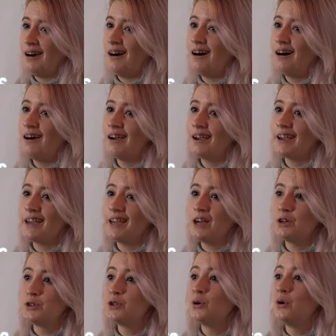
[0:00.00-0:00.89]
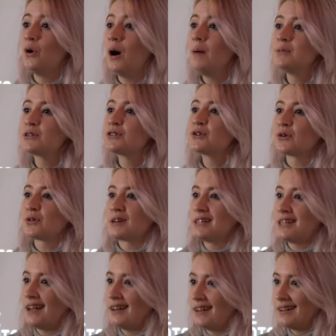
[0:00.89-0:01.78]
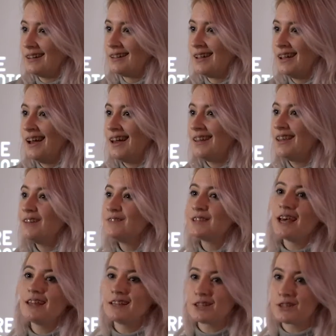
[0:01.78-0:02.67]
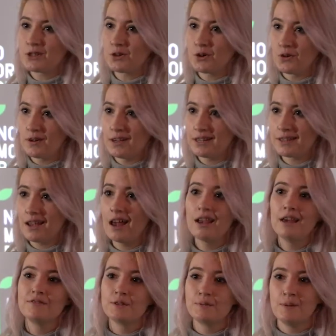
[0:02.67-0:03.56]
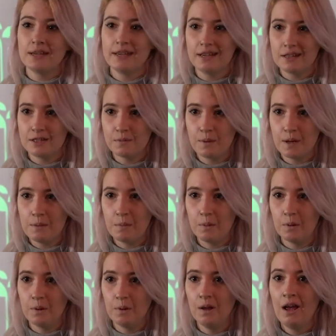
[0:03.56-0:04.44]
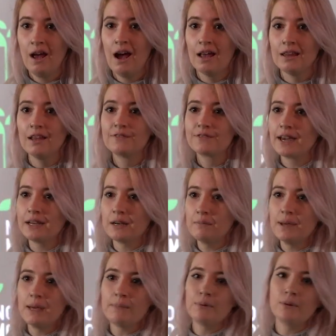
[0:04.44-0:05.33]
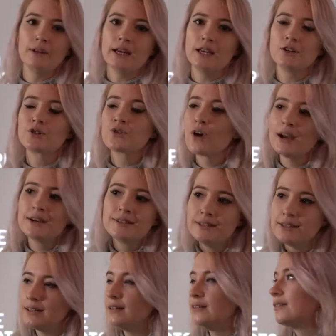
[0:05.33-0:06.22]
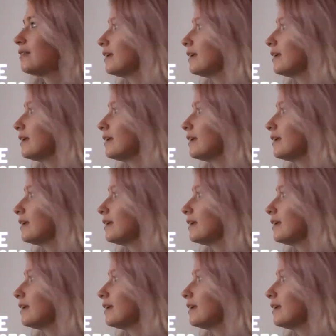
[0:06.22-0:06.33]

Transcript: I'm a storyteller. I love telling stories. I love speaking to people. I love getting people interested in